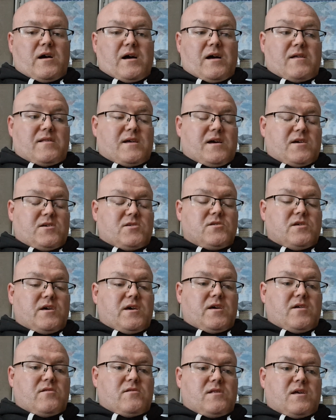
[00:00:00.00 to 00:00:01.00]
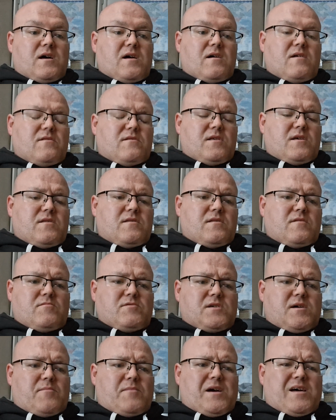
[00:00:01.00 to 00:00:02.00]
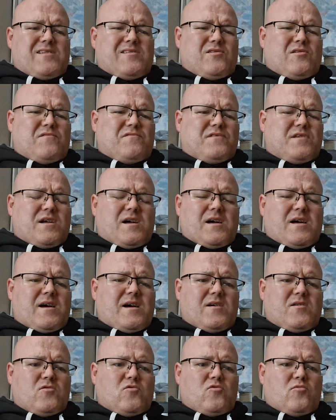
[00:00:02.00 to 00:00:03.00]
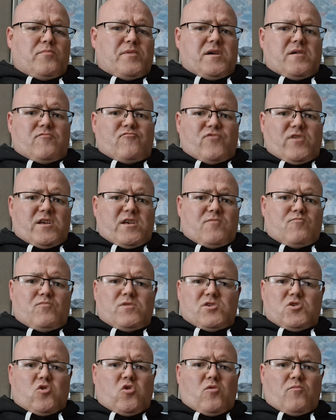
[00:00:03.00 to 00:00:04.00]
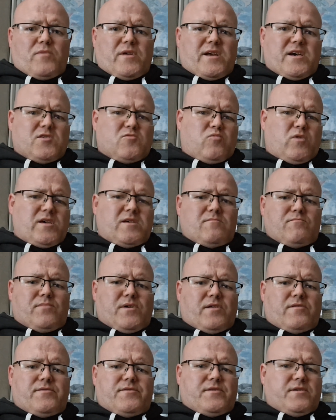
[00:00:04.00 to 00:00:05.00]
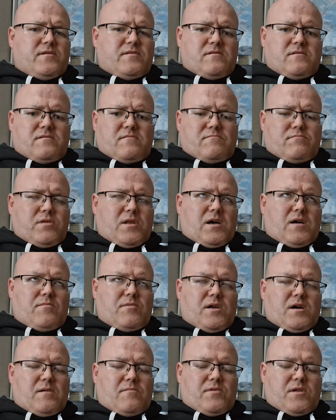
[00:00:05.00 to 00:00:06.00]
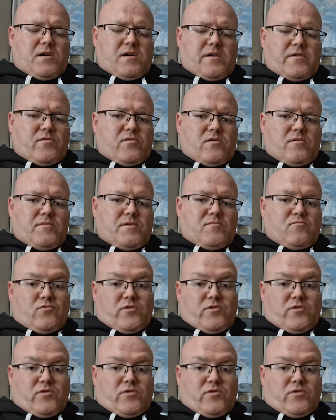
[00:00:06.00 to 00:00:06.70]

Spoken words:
I'd actually heard that there was a mad love triangle, but Raheem was going with this white bird and blah blah blah, you know what I mean?